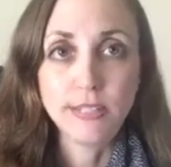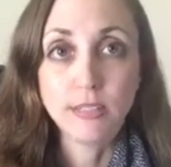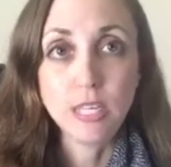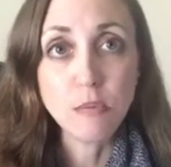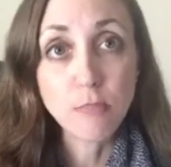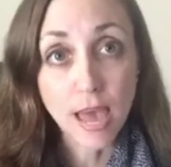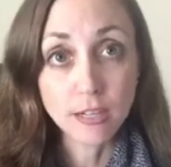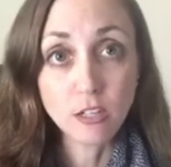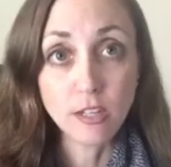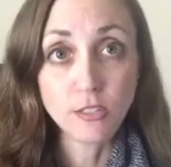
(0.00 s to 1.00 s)
the bad
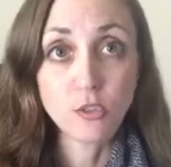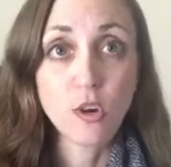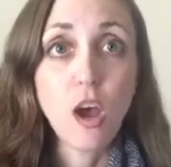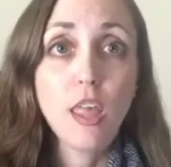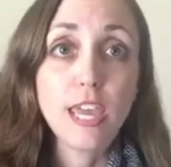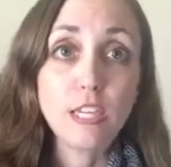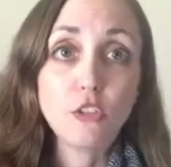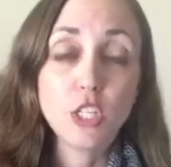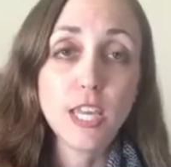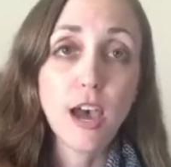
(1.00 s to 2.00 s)
cholesterol.
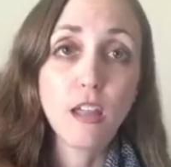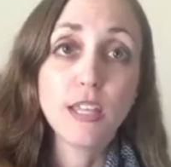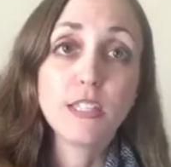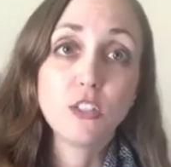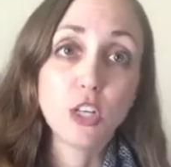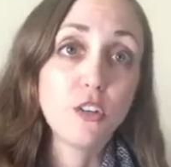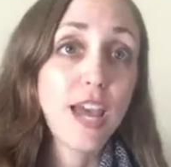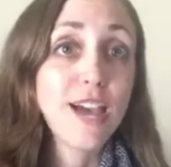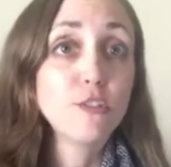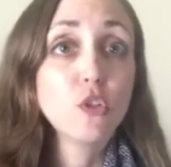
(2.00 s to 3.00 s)
HDL is known
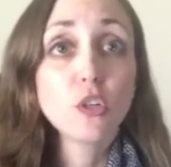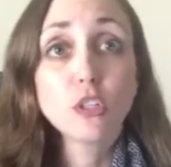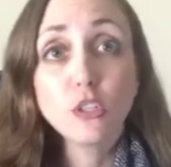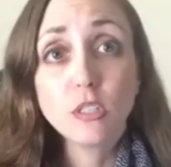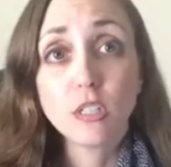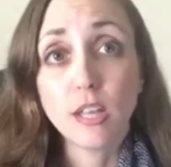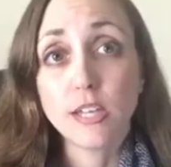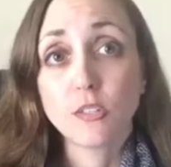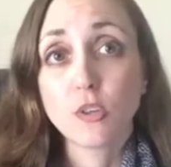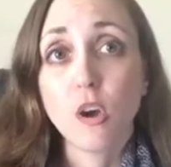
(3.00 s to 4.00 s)
as your good
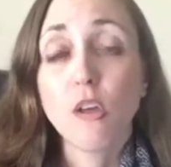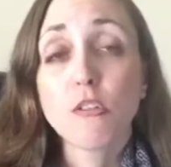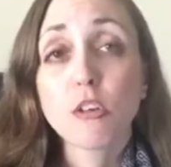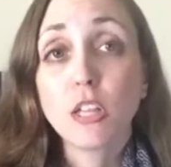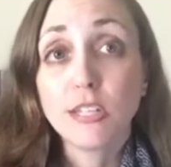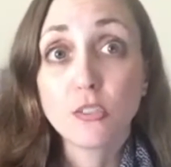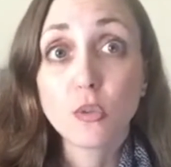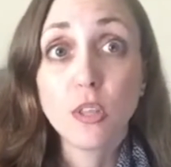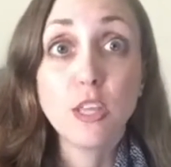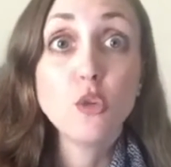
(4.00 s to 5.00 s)
cholesterol, or the
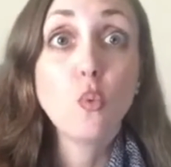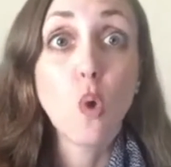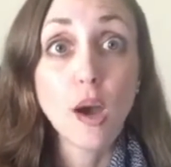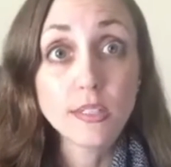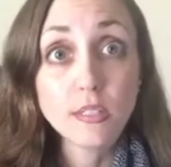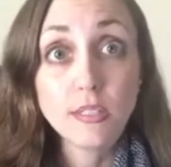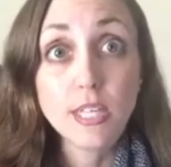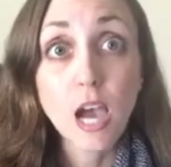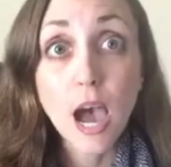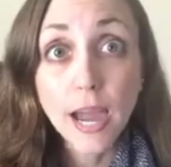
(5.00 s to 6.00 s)
cholesterol that you want to see
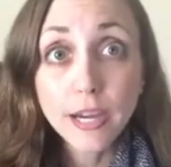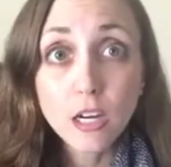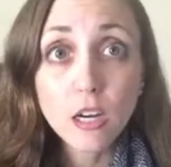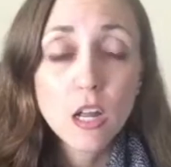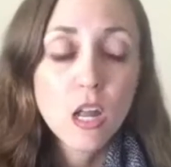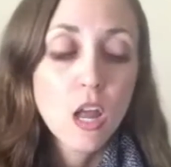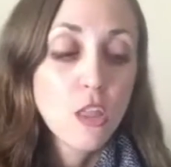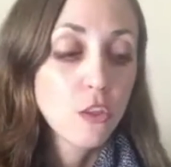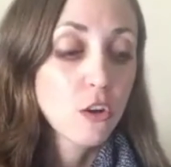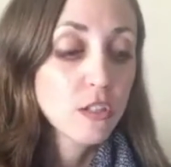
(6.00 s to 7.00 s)
higher.
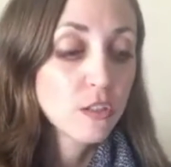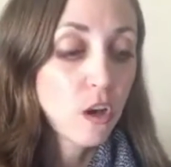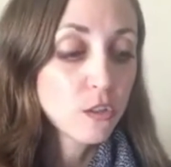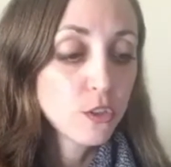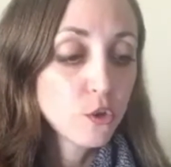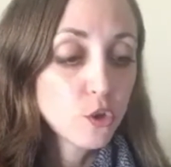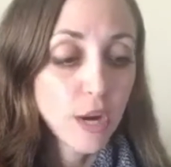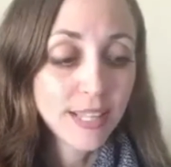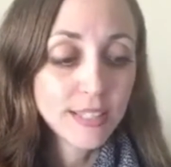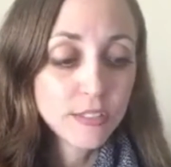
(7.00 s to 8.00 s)
There is also
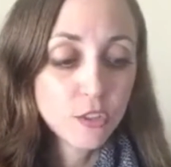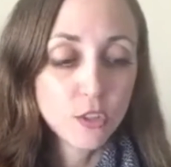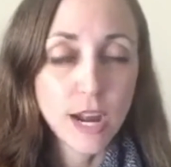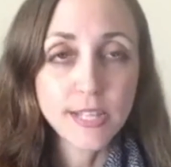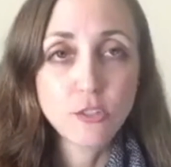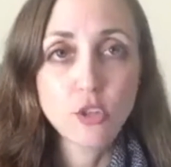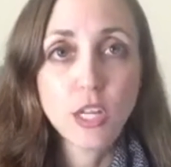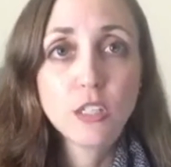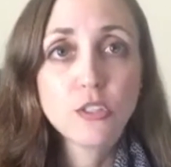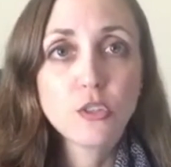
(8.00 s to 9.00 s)
triglycerides.
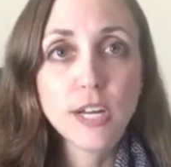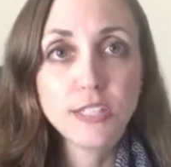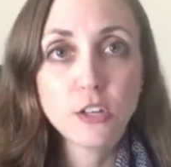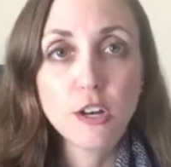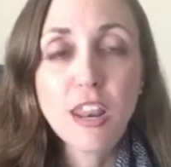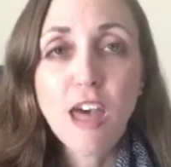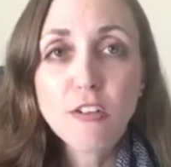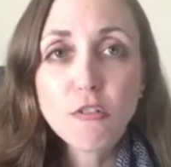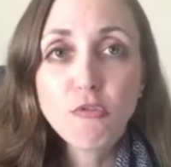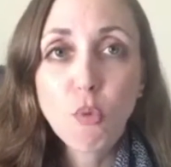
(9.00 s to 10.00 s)
Triglycerides are
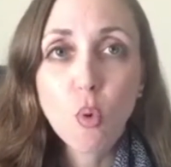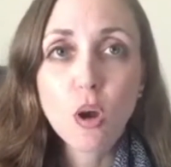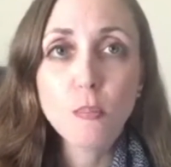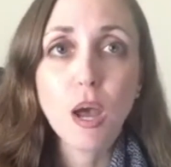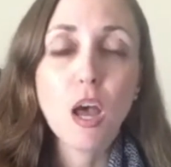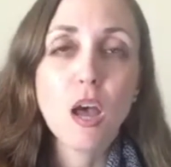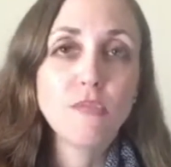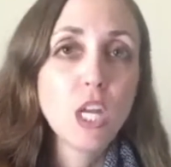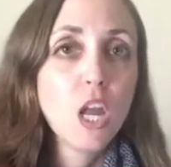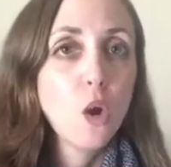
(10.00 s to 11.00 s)
another form of
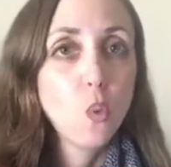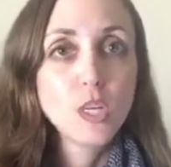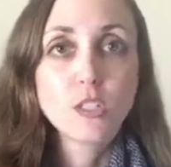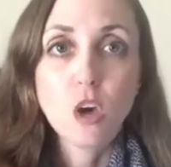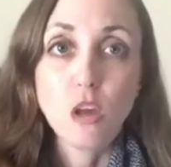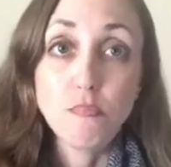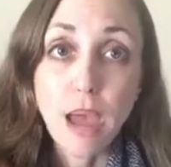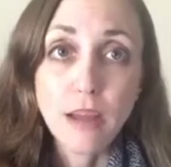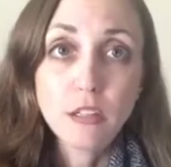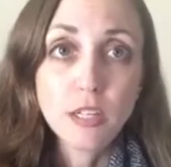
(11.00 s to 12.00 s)
what is called
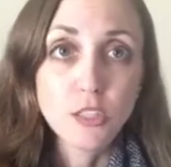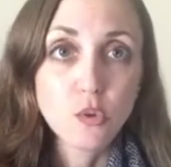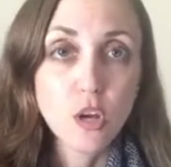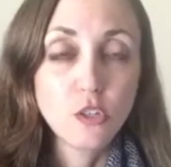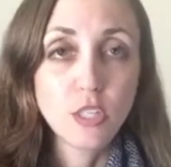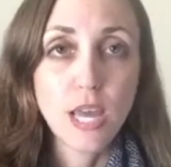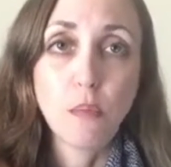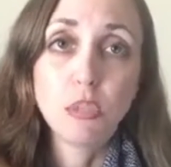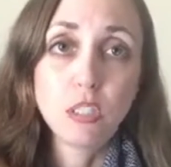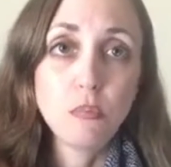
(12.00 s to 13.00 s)
bad cholesterol. It just
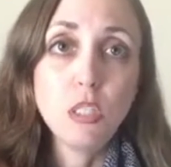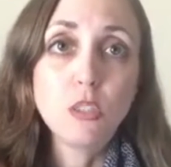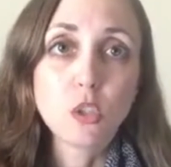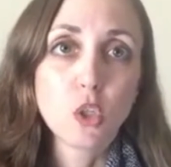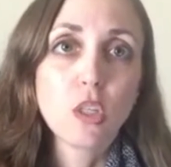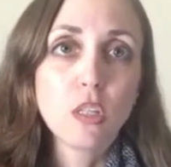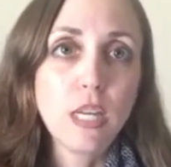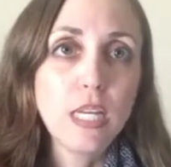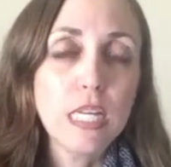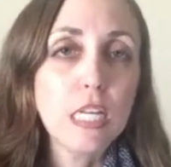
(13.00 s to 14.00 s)
happens to be
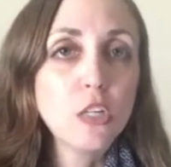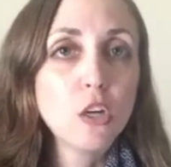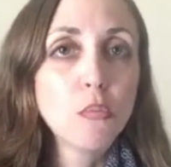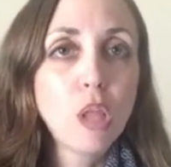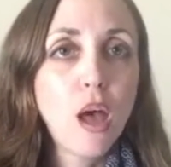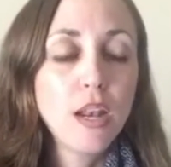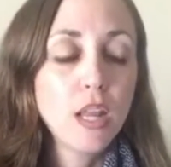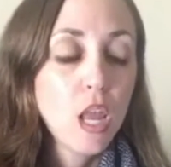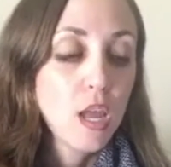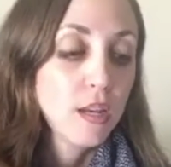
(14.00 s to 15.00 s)
circulating in your blood.
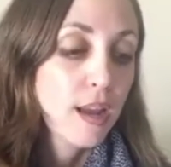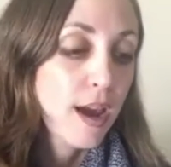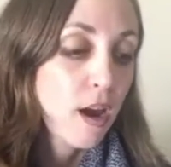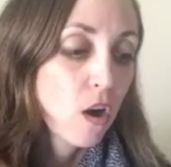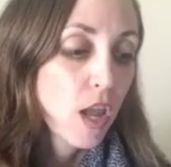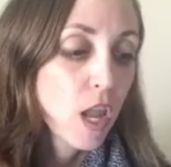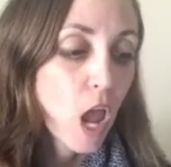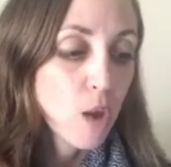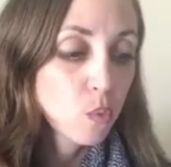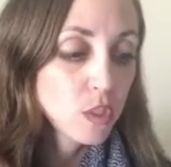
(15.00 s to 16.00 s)
Now,
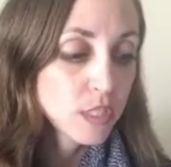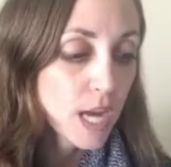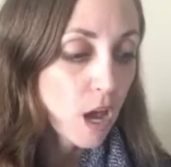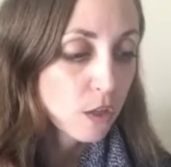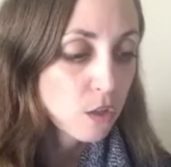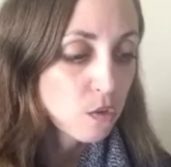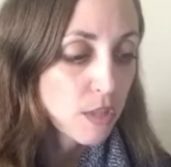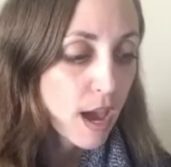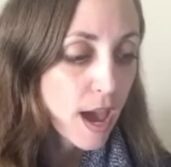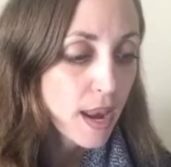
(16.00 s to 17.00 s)
I will tell you
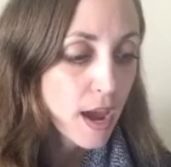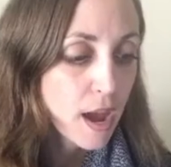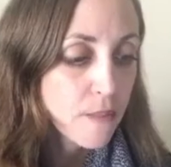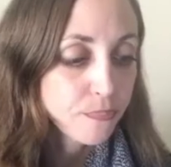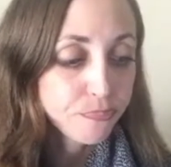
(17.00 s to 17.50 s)
that,